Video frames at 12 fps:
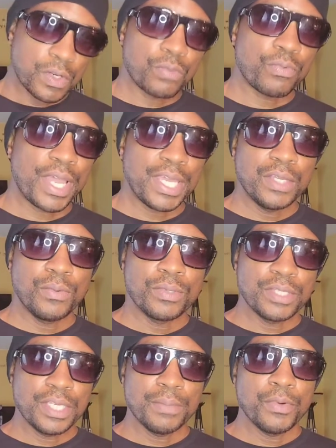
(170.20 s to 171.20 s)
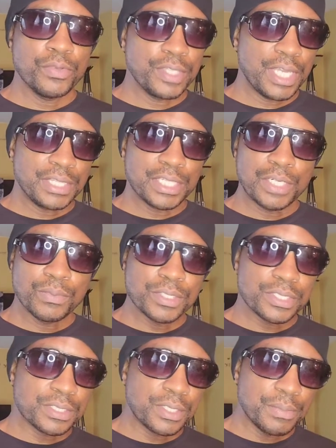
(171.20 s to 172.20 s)
are riding with him on that it
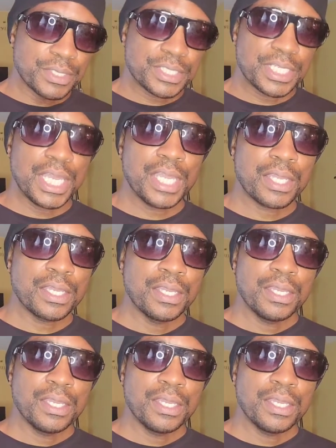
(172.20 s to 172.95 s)
was a mistake.